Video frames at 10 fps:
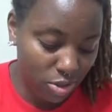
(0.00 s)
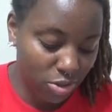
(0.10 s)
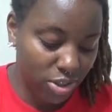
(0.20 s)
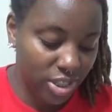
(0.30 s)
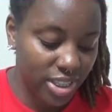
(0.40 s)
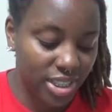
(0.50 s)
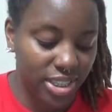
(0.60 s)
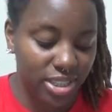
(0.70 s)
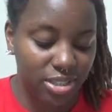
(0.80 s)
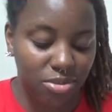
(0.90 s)

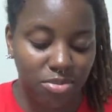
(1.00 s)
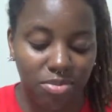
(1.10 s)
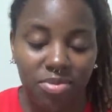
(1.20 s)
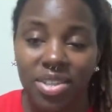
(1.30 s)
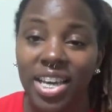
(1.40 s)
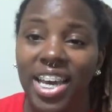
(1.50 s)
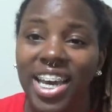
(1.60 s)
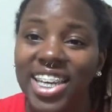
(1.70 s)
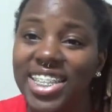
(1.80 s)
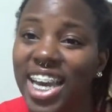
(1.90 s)
Criticism.
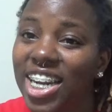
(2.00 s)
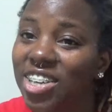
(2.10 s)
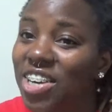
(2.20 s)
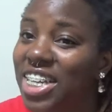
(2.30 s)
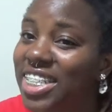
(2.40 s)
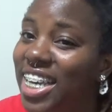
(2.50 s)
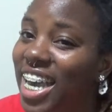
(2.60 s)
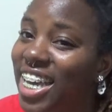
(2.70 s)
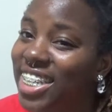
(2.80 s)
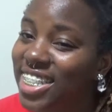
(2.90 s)
It's kind of crazy
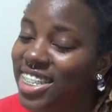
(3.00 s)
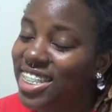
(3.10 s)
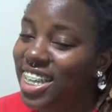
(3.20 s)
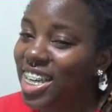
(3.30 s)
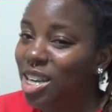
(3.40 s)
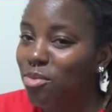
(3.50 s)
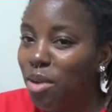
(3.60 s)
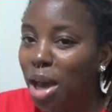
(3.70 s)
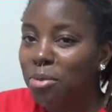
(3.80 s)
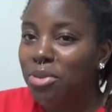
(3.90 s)
how these uh,
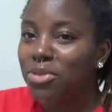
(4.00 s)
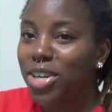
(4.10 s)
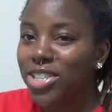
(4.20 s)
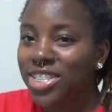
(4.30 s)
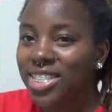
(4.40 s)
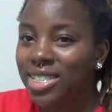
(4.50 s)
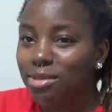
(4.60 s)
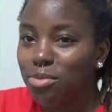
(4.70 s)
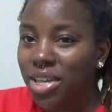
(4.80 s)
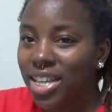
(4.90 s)
Bible verses
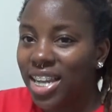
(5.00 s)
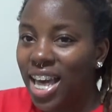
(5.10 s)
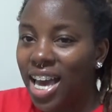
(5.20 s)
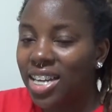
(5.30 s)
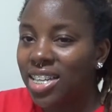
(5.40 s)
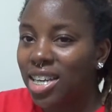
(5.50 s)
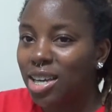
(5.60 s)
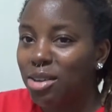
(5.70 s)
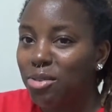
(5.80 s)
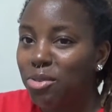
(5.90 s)
been lining
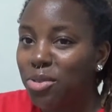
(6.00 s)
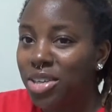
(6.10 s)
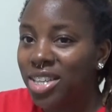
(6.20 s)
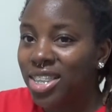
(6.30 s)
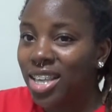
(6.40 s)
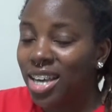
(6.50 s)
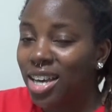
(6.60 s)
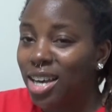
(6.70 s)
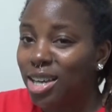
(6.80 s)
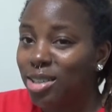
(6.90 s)
up with
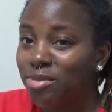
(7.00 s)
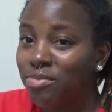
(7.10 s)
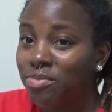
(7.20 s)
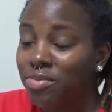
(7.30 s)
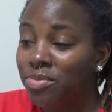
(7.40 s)
um,